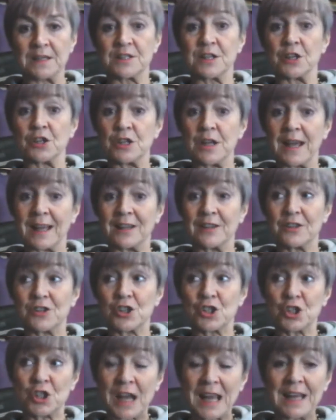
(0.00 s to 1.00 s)
to
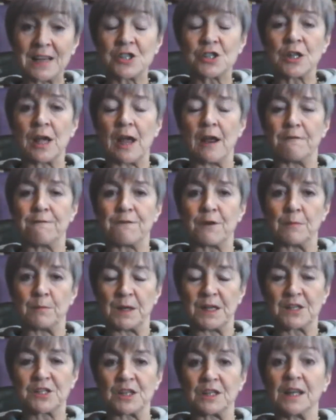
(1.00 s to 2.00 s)
change the
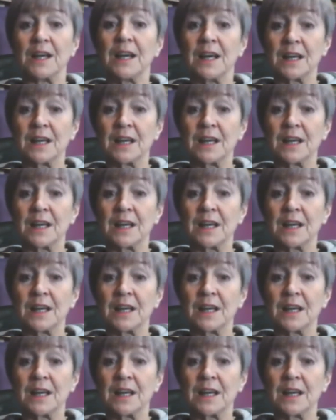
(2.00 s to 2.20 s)
information.